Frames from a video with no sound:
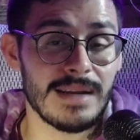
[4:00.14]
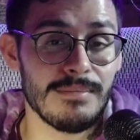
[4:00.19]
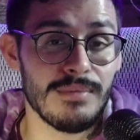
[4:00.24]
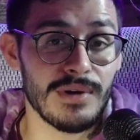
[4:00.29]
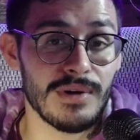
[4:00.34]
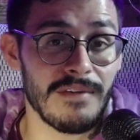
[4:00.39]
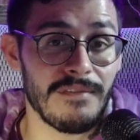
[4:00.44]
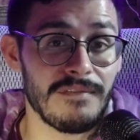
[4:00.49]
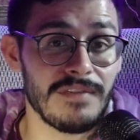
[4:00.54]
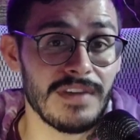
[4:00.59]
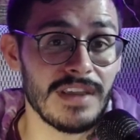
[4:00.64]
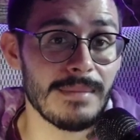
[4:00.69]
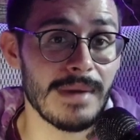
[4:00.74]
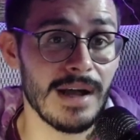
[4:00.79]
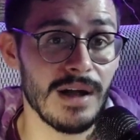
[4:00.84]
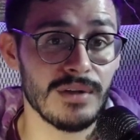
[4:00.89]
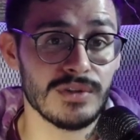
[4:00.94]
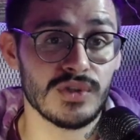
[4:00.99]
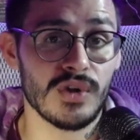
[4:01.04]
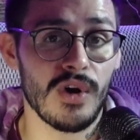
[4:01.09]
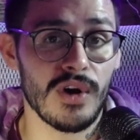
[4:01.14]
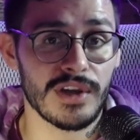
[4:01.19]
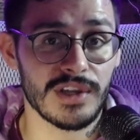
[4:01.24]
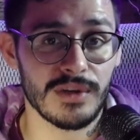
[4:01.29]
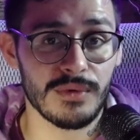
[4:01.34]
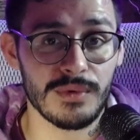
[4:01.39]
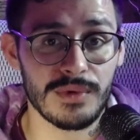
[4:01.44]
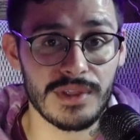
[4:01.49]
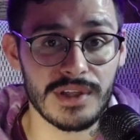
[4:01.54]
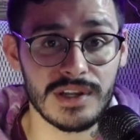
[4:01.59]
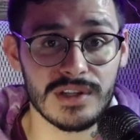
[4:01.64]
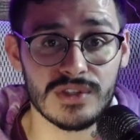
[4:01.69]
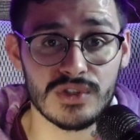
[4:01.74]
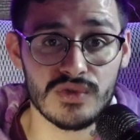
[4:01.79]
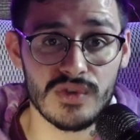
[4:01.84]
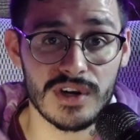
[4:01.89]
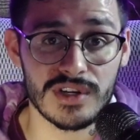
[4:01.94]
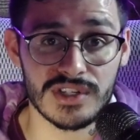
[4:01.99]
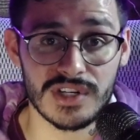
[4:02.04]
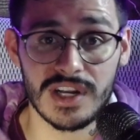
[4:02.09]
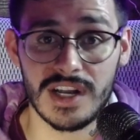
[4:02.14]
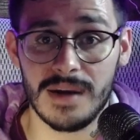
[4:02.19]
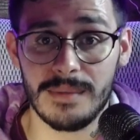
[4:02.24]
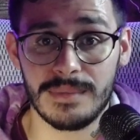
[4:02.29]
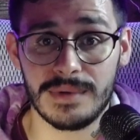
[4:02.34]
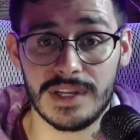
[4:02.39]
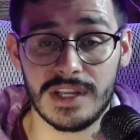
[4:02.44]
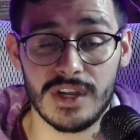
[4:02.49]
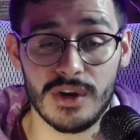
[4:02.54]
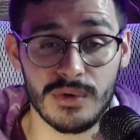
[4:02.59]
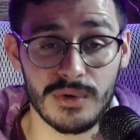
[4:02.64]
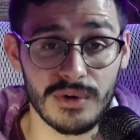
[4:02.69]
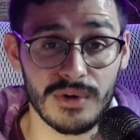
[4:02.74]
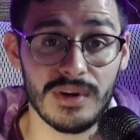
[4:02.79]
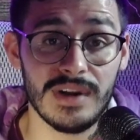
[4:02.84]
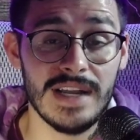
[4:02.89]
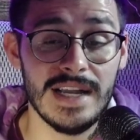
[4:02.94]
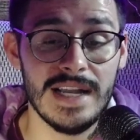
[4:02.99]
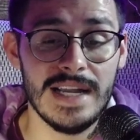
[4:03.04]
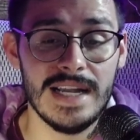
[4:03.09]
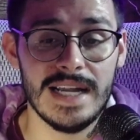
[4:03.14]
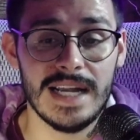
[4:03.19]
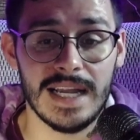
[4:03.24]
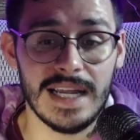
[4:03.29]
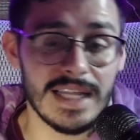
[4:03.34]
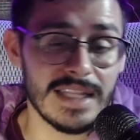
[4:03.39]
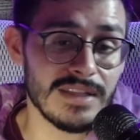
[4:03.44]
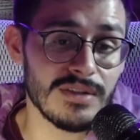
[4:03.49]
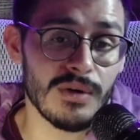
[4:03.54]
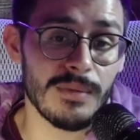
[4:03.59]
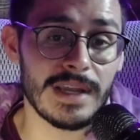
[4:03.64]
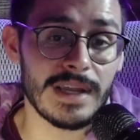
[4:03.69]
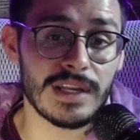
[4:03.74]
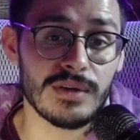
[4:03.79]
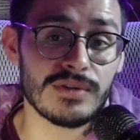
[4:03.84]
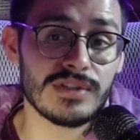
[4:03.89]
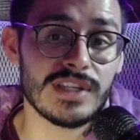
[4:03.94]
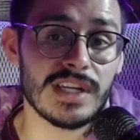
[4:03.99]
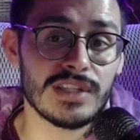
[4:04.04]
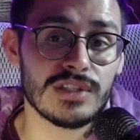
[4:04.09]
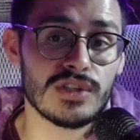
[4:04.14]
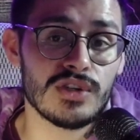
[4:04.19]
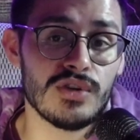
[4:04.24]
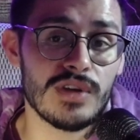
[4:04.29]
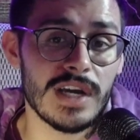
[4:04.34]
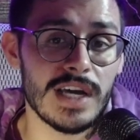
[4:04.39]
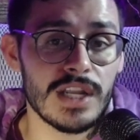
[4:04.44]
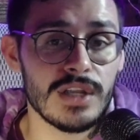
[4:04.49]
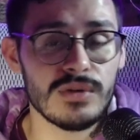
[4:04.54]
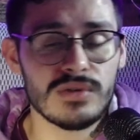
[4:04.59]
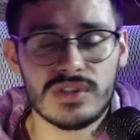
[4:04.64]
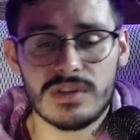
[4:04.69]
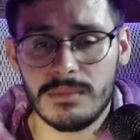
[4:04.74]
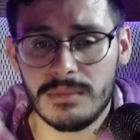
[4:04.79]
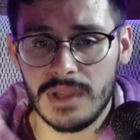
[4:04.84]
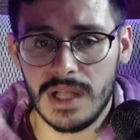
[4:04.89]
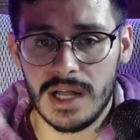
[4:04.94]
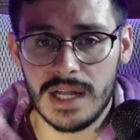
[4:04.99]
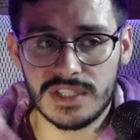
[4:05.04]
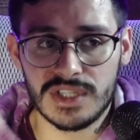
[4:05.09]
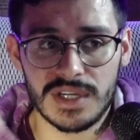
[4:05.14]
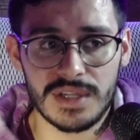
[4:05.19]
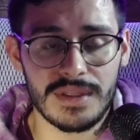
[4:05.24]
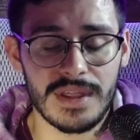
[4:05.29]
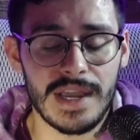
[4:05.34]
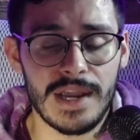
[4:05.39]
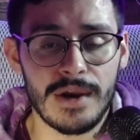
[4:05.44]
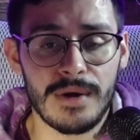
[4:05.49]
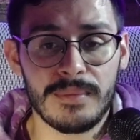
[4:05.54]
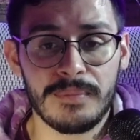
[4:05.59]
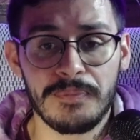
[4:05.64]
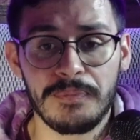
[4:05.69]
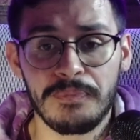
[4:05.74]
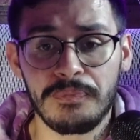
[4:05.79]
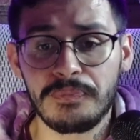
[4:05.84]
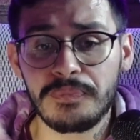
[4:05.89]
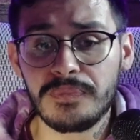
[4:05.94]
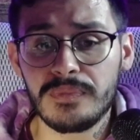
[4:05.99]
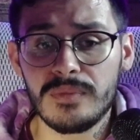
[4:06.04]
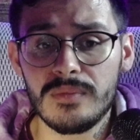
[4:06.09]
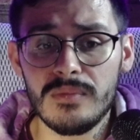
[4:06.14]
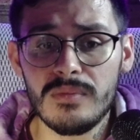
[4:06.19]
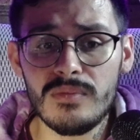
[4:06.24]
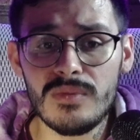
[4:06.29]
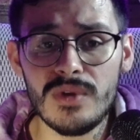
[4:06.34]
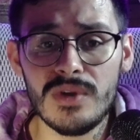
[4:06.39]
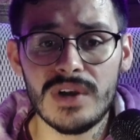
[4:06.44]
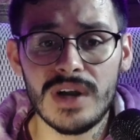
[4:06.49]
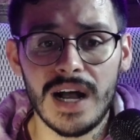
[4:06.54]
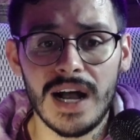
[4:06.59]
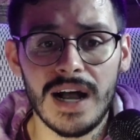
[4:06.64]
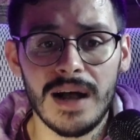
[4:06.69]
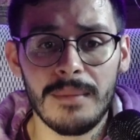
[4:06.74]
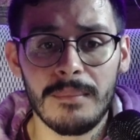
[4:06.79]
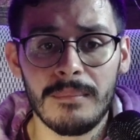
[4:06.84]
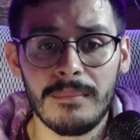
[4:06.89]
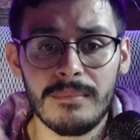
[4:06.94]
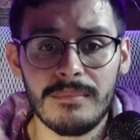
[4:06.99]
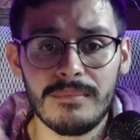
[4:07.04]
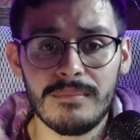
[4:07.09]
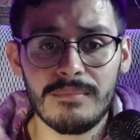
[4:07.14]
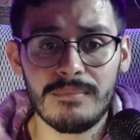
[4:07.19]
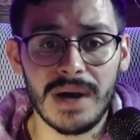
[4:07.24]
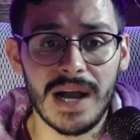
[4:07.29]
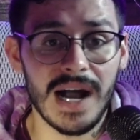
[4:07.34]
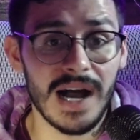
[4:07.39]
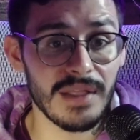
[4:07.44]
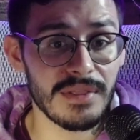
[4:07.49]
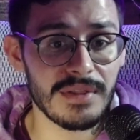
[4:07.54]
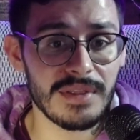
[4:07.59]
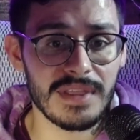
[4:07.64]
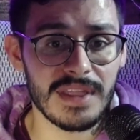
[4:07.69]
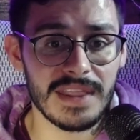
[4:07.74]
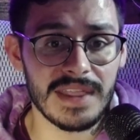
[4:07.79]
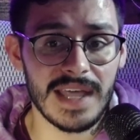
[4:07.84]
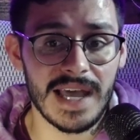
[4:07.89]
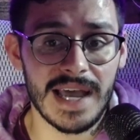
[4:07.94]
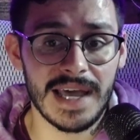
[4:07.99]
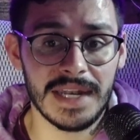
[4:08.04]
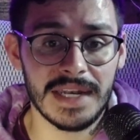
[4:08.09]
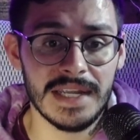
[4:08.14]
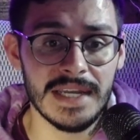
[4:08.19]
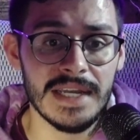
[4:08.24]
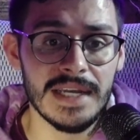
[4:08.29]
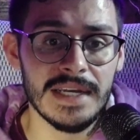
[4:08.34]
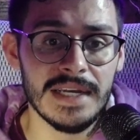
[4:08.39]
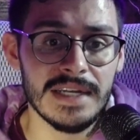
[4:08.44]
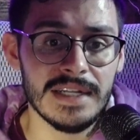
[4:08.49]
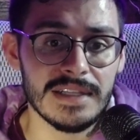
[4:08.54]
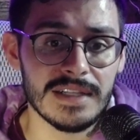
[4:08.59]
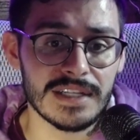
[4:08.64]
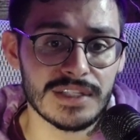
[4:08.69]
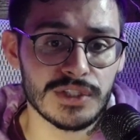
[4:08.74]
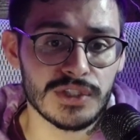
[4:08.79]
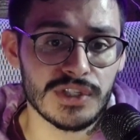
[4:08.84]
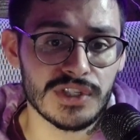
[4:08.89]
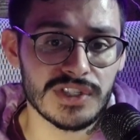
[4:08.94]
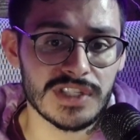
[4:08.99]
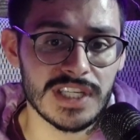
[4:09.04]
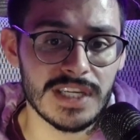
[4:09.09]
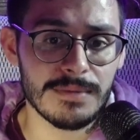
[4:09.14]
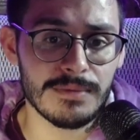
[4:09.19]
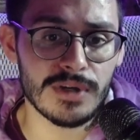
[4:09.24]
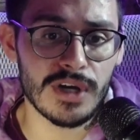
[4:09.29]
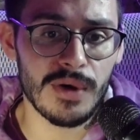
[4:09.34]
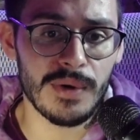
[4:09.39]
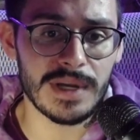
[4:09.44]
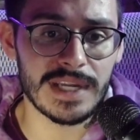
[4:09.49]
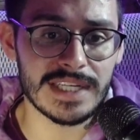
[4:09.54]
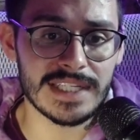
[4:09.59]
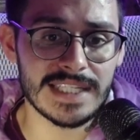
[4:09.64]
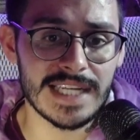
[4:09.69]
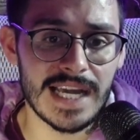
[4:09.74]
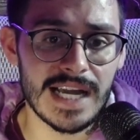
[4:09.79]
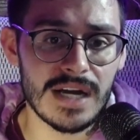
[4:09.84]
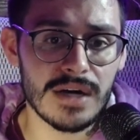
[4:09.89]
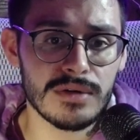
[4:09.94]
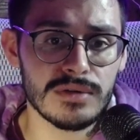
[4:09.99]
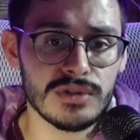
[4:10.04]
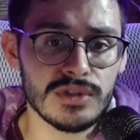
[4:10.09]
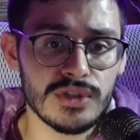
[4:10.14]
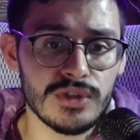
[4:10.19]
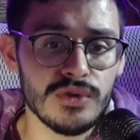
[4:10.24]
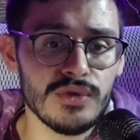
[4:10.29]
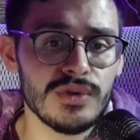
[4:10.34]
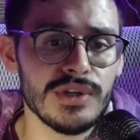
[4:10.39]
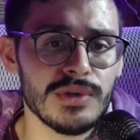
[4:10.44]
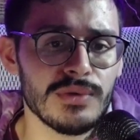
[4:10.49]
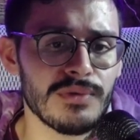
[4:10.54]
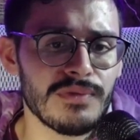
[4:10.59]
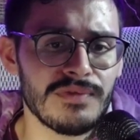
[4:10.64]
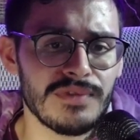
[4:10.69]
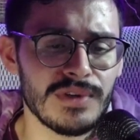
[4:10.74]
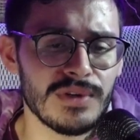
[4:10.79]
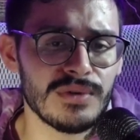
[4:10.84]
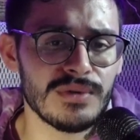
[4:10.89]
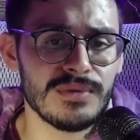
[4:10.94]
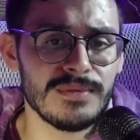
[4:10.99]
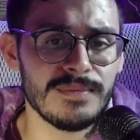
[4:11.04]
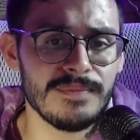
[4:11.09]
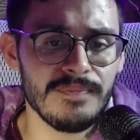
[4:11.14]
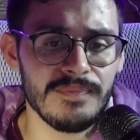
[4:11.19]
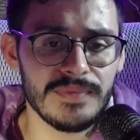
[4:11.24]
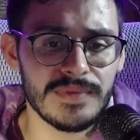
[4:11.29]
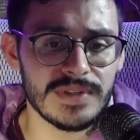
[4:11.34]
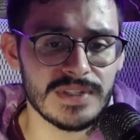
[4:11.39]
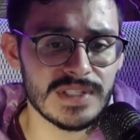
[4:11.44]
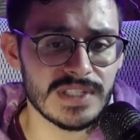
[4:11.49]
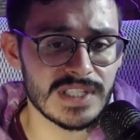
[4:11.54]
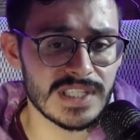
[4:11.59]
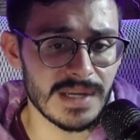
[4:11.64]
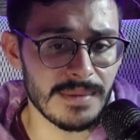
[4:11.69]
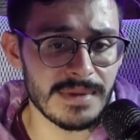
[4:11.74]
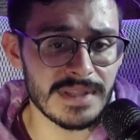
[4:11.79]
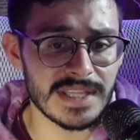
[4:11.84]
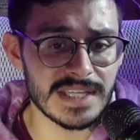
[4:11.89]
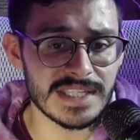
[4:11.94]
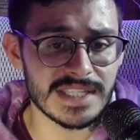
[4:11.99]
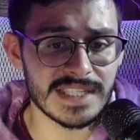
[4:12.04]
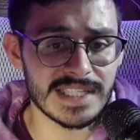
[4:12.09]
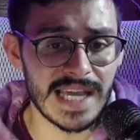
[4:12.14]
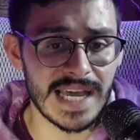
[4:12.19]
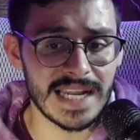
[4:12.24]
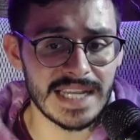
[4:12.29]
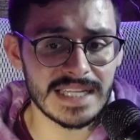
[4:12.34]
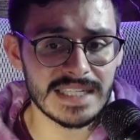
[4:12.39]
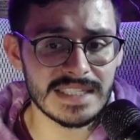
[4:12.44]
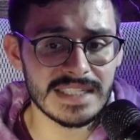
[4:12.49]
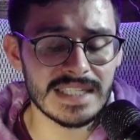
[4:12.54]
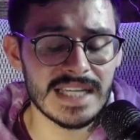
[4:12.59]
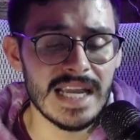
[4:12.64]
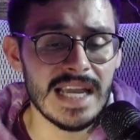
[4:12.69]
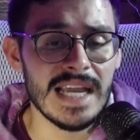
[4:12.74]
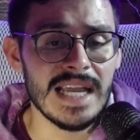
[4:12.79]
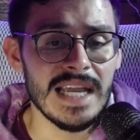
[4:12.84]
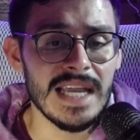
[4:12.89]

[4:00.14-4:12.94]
going to put a female talking with a construction company owner. It don't make no sense. So you got to use some logic there. But other than that, let's just keep going down. You can review some of these settings,